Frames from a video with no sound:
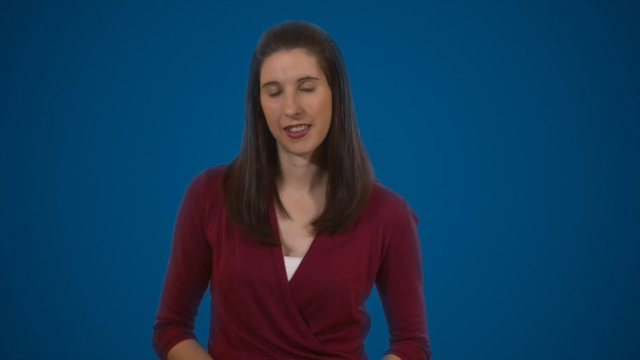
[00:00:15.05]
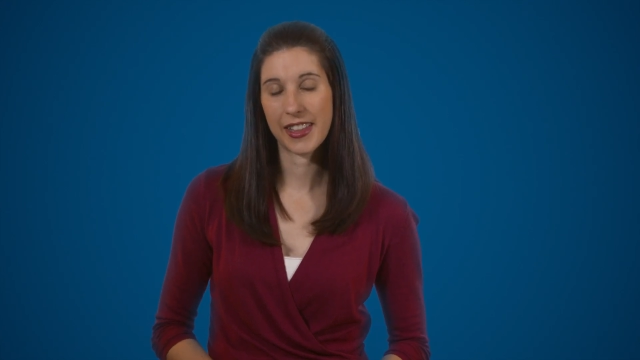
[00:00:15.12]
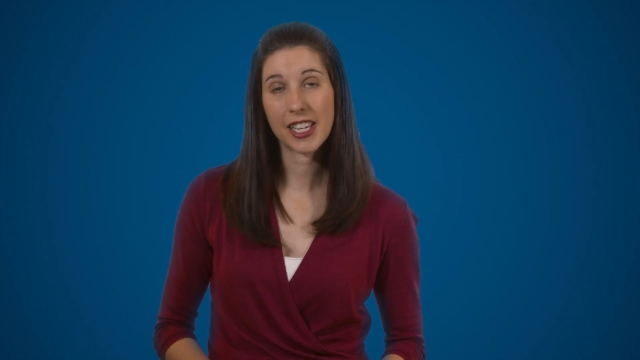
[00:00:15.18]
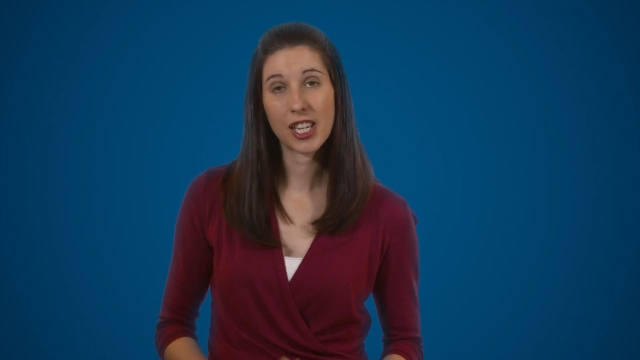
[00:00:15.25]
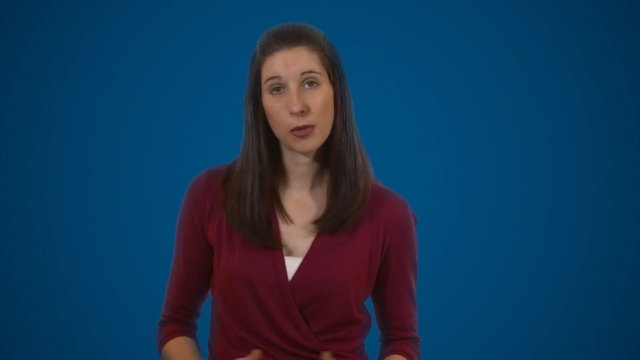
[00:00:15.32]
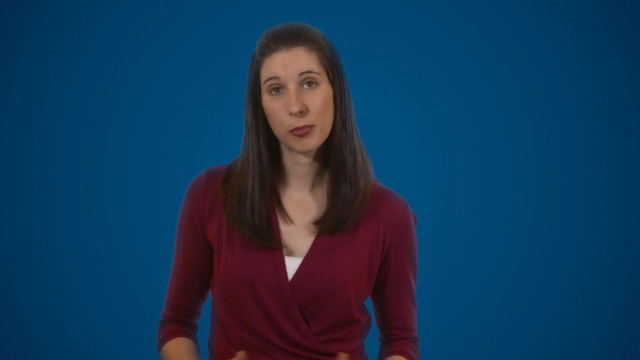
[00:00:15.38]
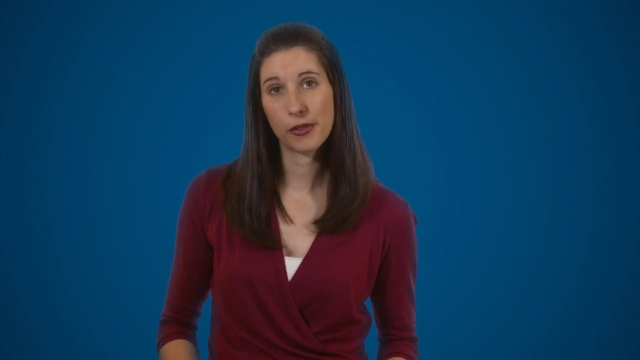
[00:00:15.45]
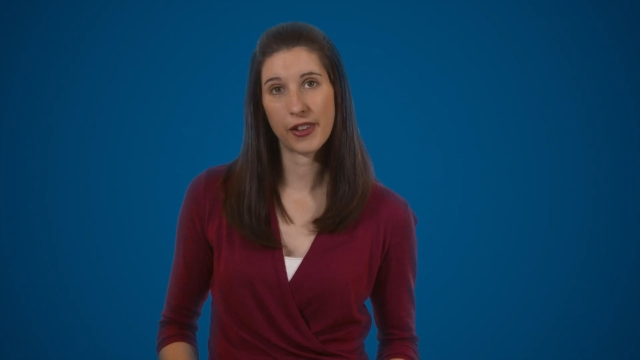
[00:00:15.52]

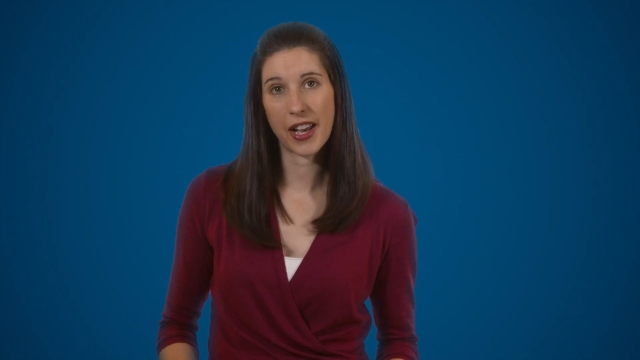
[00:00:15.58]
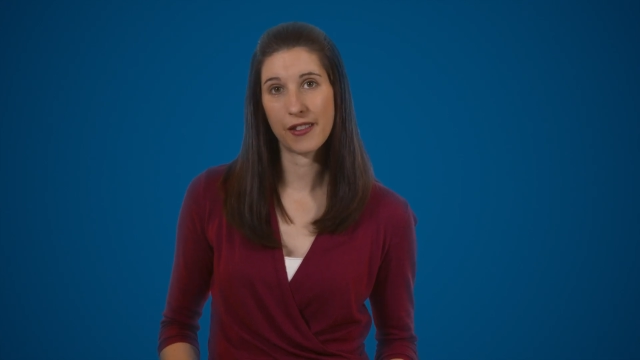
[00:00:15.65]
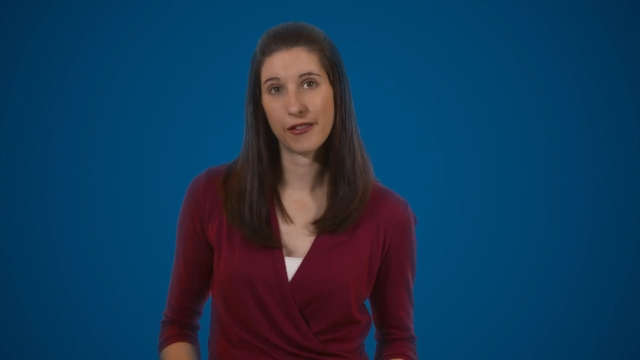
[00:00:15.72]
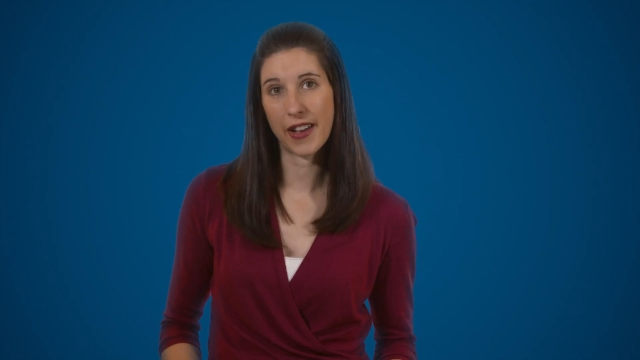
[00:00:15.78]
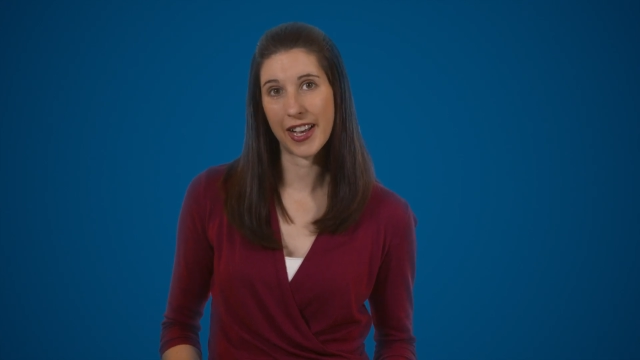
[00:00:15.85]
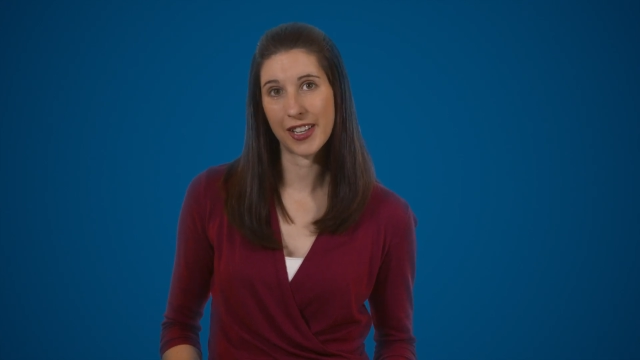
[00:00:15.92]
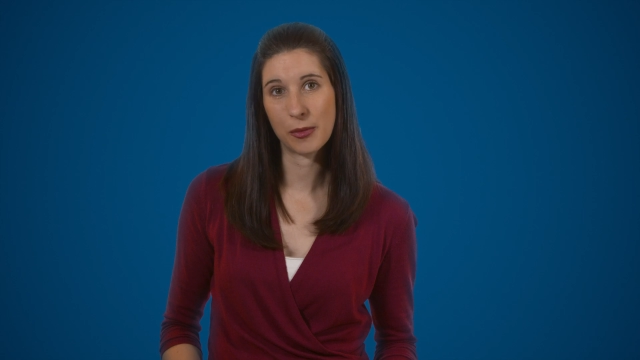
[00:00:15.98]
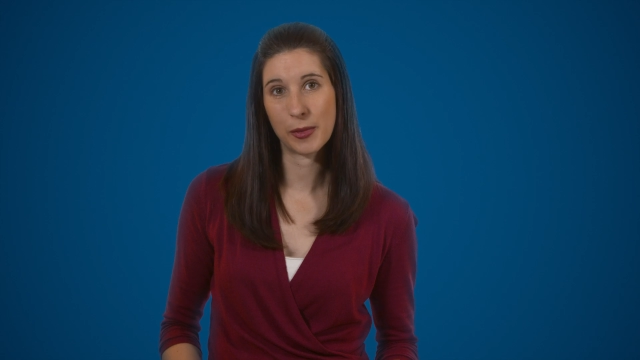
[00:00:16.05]
that could provide
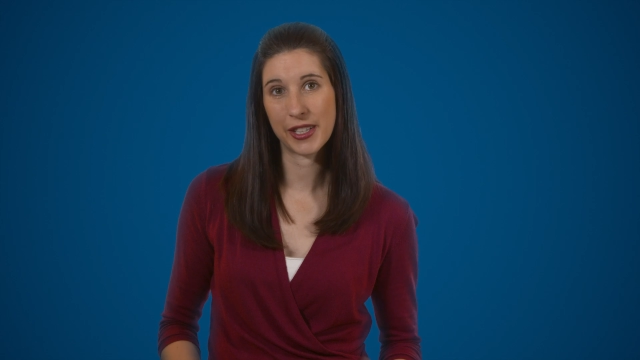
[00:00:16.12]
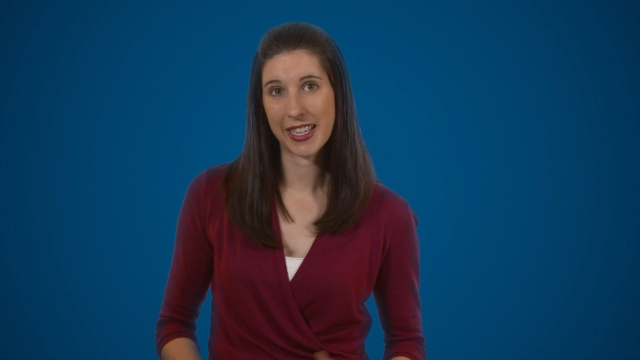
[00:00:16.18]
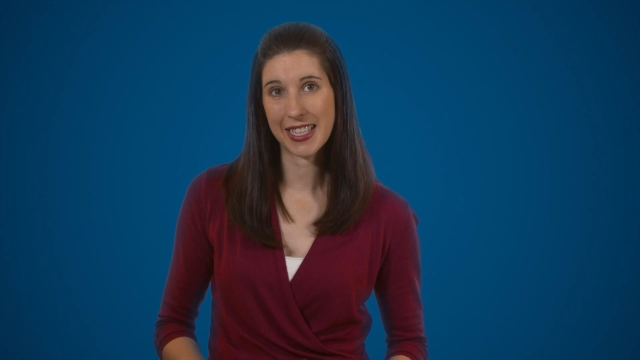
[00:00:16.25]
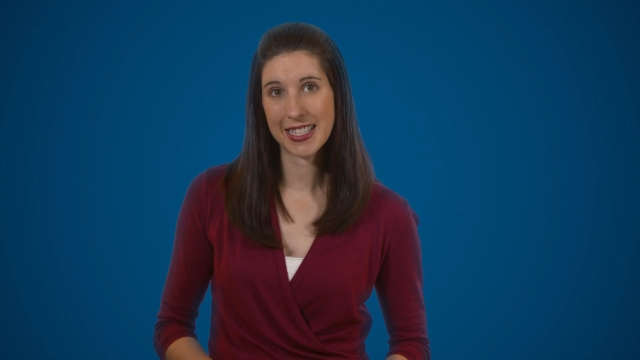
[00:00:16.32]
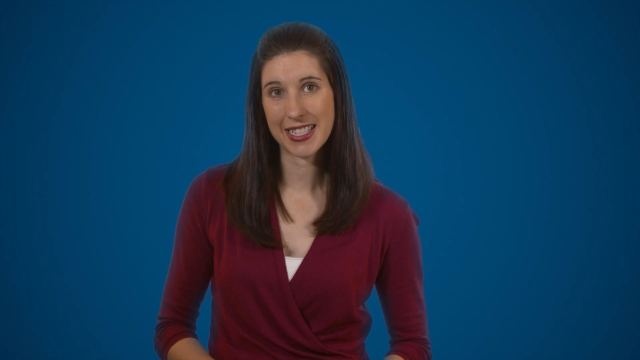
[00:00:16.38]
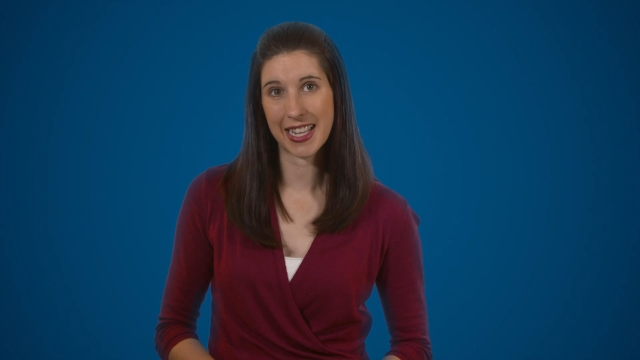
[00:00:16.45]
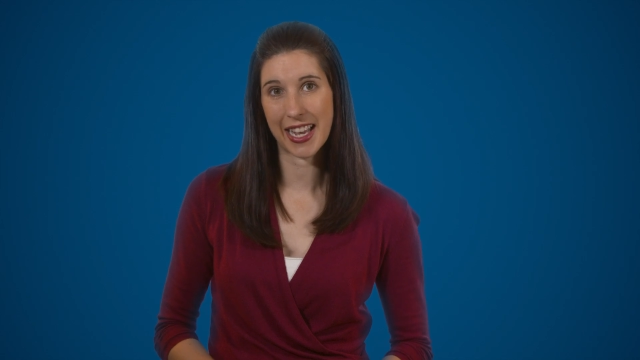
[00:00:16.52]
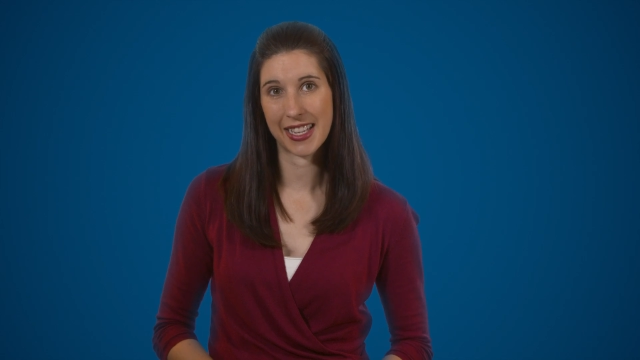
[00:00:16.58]
valuable
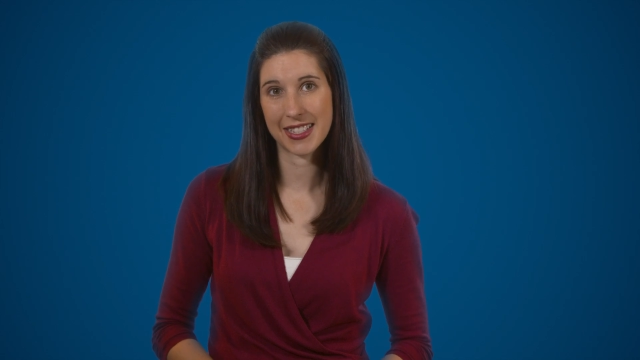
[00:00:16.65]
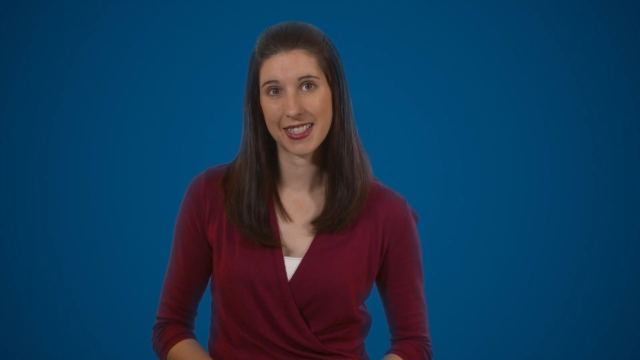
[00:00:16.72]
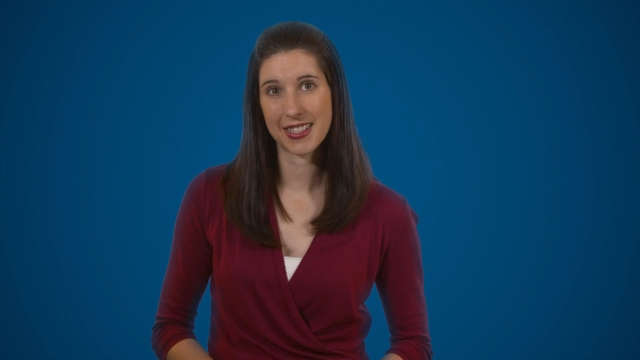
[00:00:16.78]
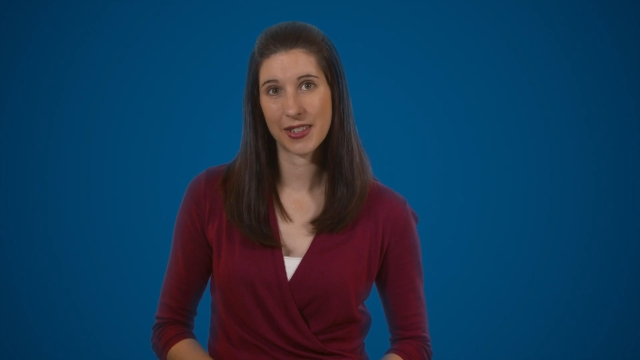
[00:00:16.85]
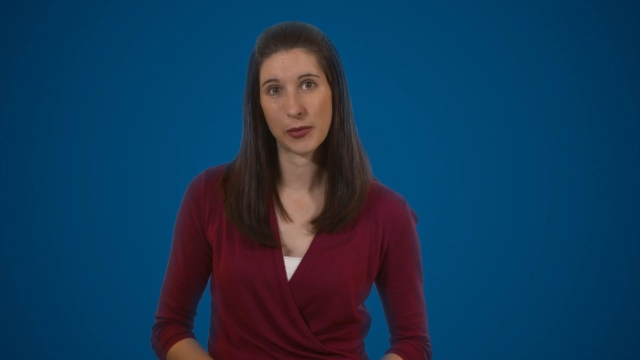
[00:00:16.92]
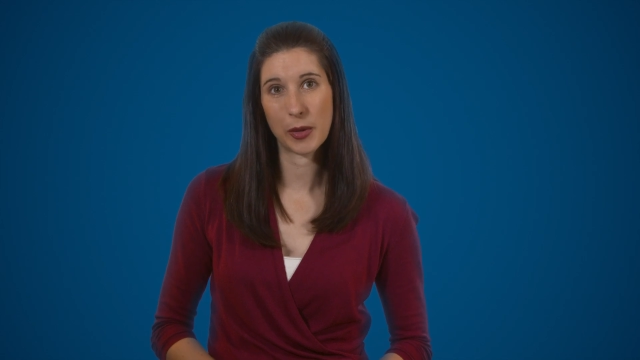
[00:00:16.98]
insights